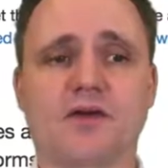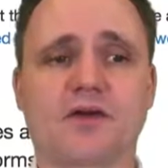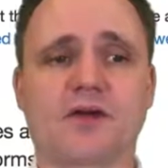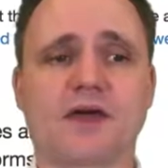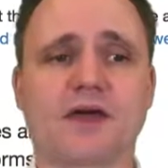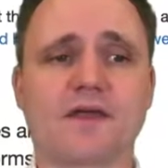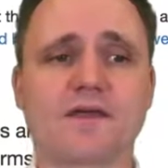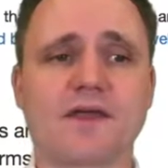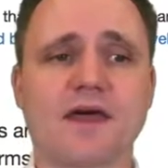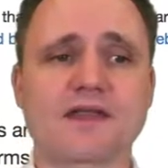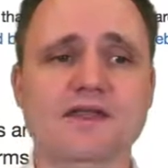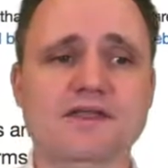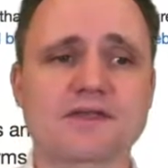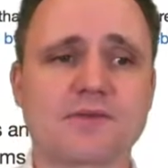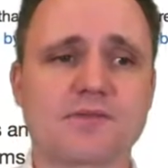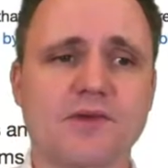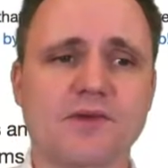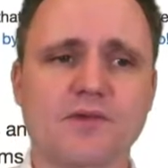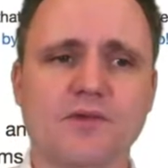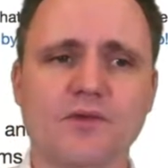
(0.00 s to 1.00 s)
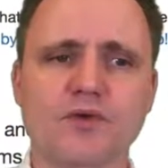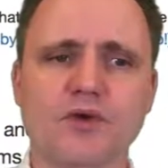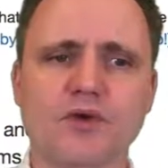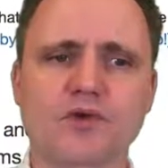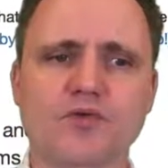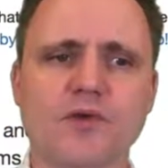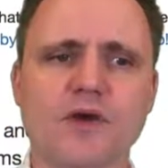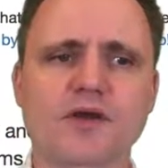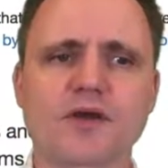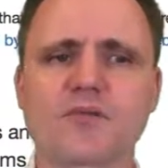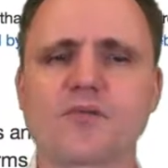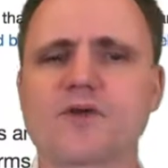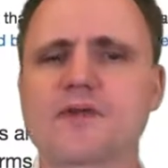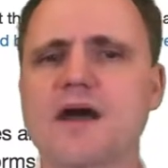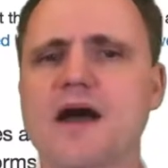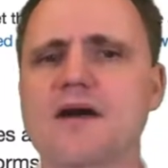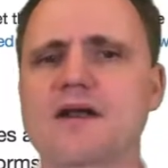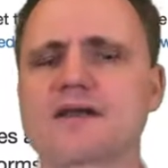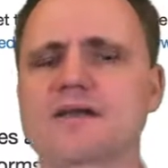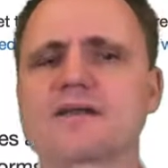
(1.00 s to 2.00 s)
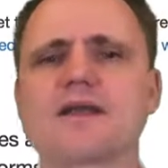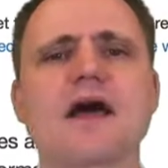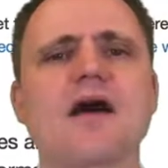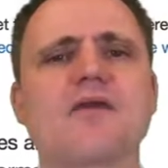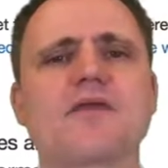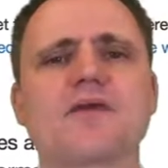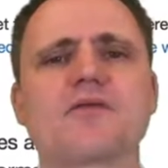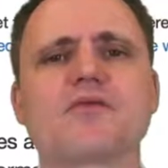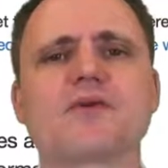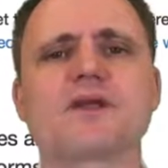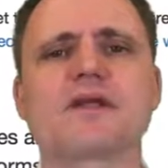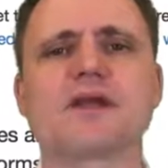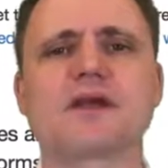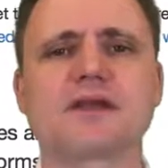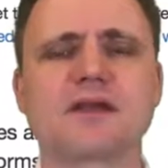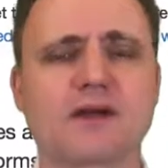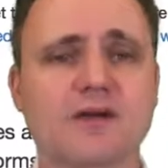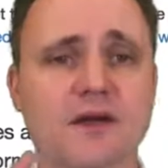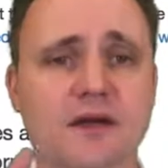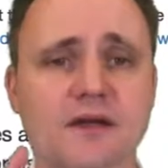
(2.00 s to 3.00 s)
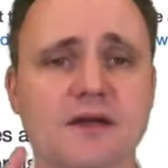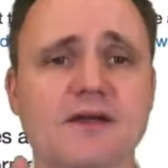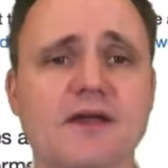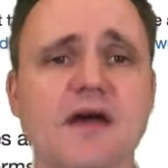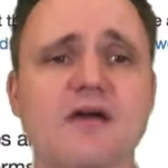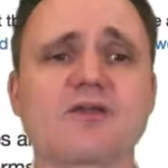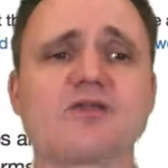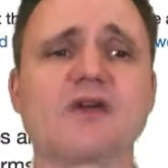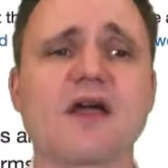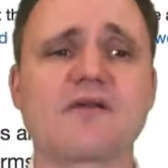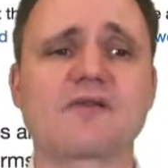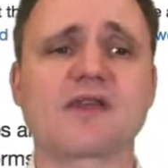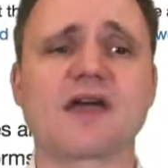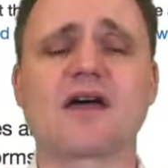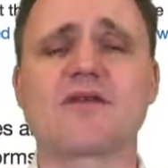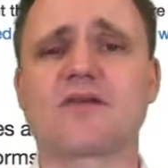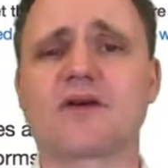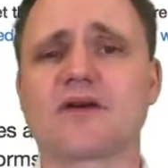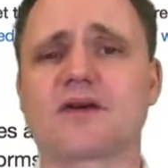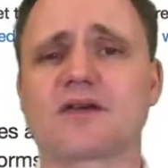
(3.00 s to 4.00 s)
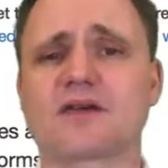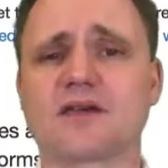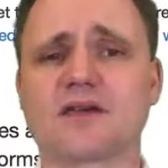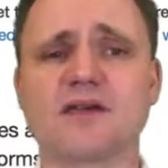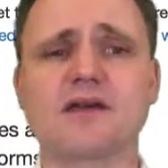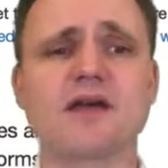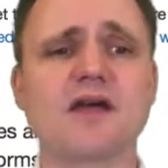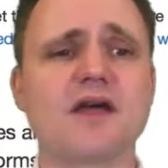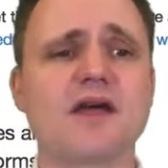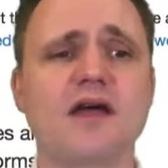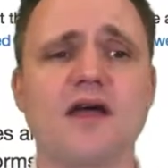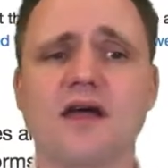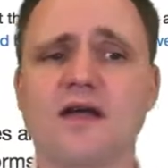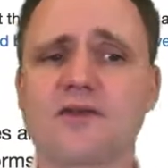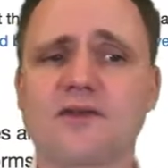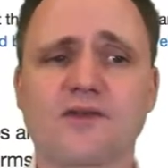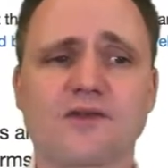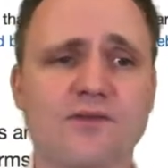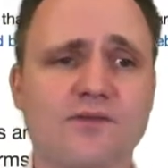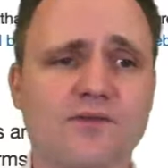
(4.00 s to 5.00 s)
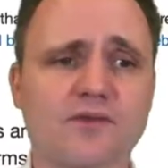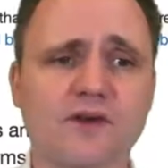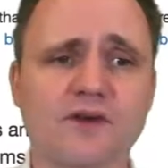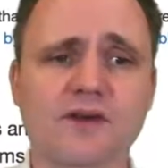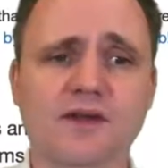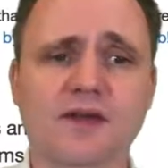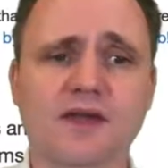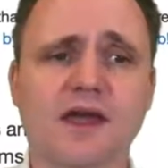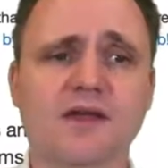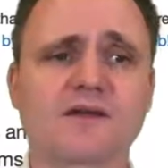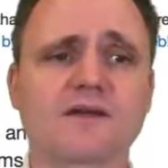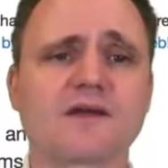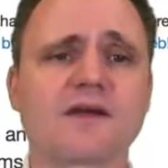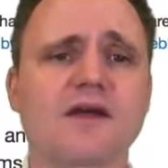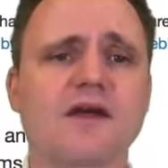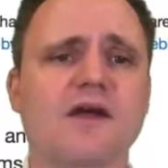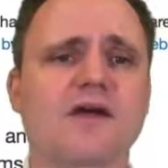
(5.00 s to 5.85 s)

Okay, that's before you could run them without it. Now they're cracking down. You have to have a key, and it's free to get.